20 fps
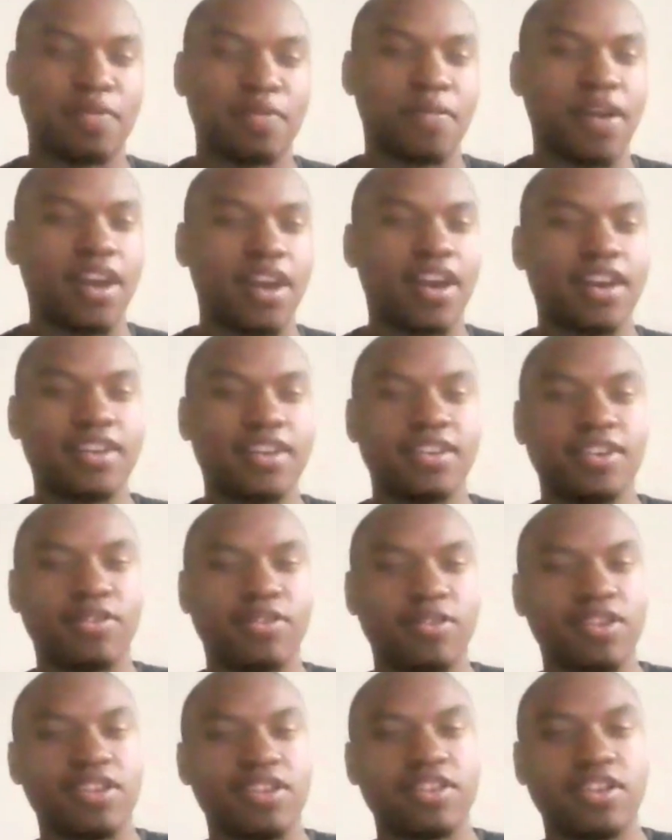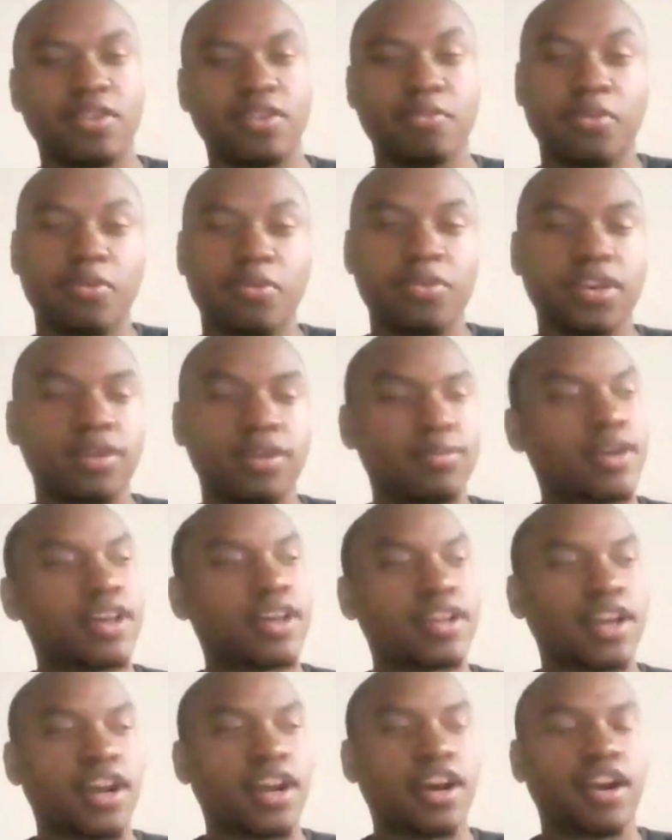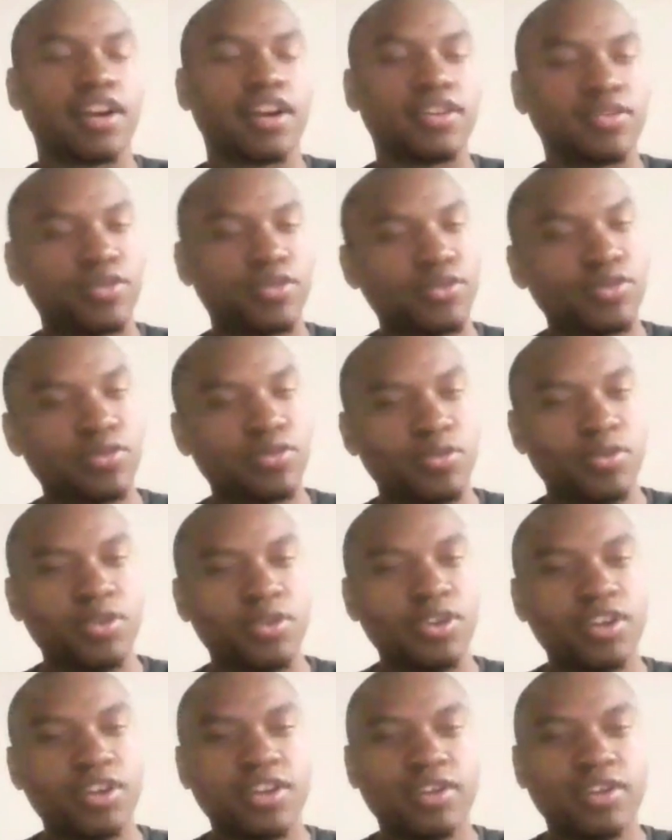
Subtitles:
mad in a way, you know. But we can be like, all right, cool.